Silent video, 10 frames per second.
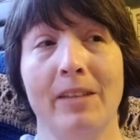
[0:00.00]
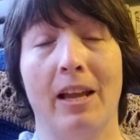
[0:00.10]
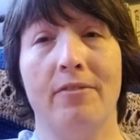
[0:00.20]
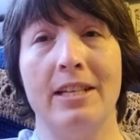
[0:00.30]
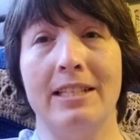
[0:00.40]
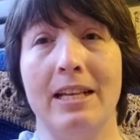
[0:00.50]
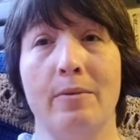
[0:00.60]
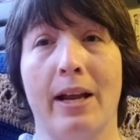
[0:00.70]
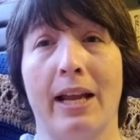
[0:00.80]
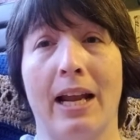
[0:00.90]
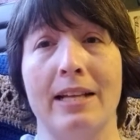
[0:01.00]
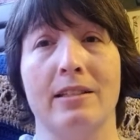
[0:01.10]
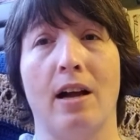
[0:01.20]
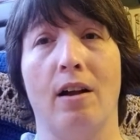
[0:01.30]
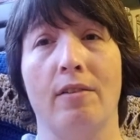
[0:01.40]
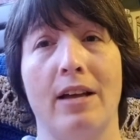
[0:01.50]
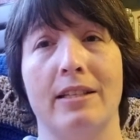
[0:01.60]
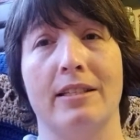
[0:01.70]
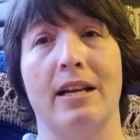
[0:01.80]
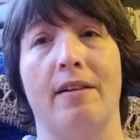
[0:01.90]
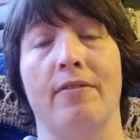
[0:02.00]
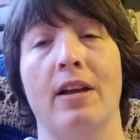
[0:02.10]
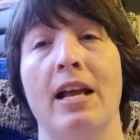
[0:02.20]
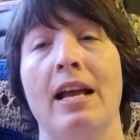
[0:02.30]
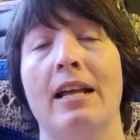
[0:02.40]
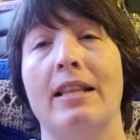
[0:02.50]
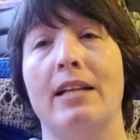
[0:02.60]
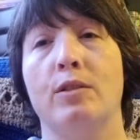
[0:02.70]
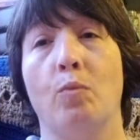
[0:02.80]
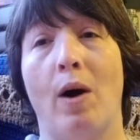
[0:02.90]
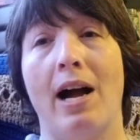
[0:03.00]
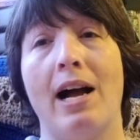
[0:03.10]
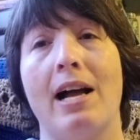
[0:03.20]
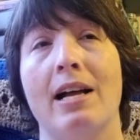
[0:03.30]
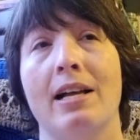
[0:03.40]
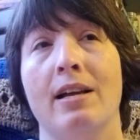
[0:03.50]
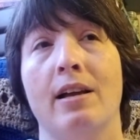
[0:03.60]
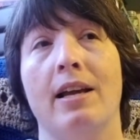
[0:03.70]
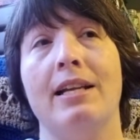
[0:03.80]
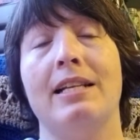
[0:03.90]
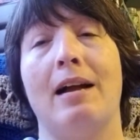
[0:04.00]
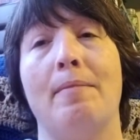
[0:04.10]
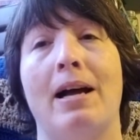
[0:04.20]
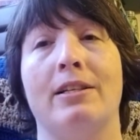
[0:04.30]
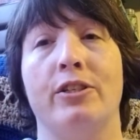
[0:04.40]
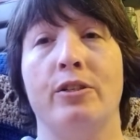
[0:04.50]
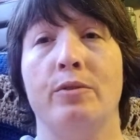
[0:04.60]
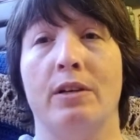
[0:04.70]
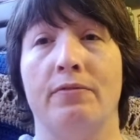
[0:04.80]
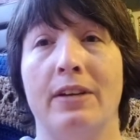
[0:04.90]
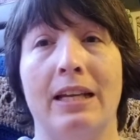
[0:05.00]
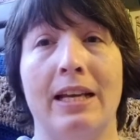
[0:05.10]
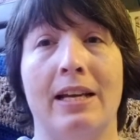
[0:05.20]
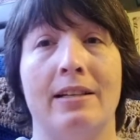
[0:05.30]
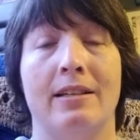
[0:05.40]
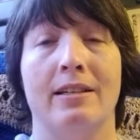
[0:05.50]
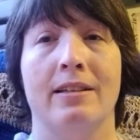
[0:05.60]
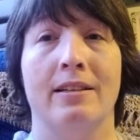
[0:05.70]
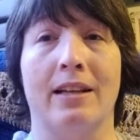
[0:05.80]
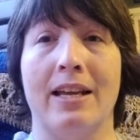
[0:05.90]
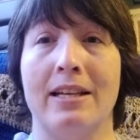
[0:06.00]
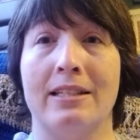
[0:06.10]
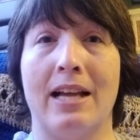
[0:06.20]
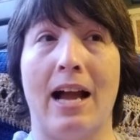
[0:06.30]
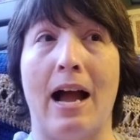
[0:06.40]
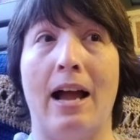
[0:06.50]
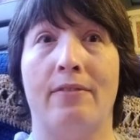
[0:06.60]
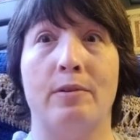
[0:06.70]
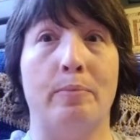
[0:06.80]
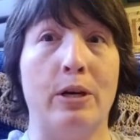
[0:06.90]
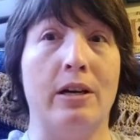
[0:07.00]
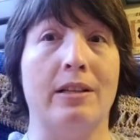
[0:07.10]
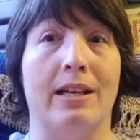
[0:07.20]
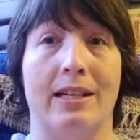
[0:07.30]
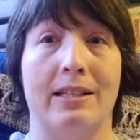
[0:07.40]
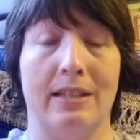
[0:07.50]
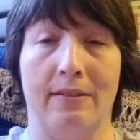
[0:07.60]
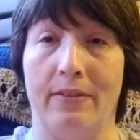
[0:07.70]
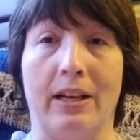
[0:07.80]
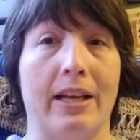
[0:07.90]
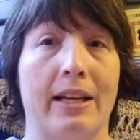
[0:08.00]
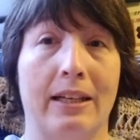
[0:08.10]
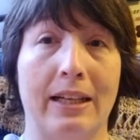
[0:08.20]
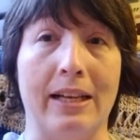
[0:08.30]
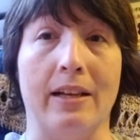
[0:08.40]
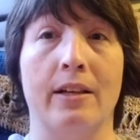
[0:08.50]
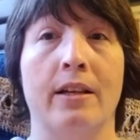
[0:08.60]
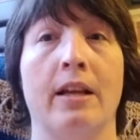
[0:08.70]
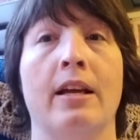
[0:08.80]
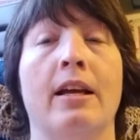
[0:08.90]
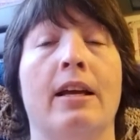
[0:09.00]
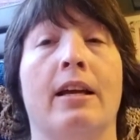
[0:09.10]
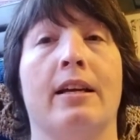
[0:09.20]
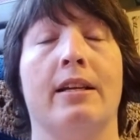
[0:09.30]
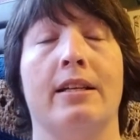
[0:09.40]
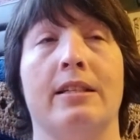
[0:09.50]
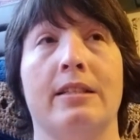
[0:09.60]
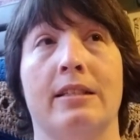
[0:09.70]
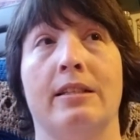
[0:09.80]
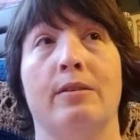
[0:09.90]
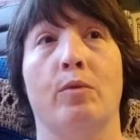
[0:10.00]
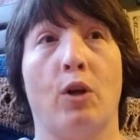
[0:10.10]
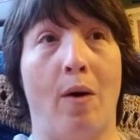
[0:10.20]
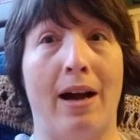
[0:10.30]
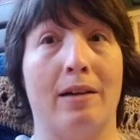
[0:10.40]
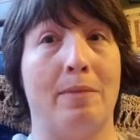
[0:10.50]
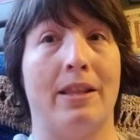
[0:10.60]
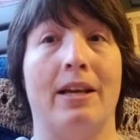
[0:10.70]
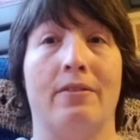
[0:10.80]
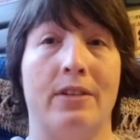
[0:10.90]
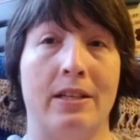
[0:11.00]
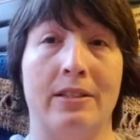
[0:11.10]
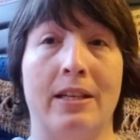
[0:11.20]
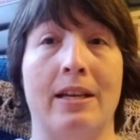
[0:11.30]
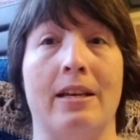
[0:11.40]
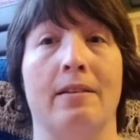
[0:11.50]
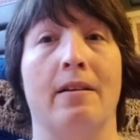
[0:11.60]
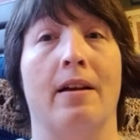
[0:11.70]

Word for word: FTC regulates all of that stuff. That's why anytime I do affiliate links, I have to put that it's an affiliate link. It is required by the FTC.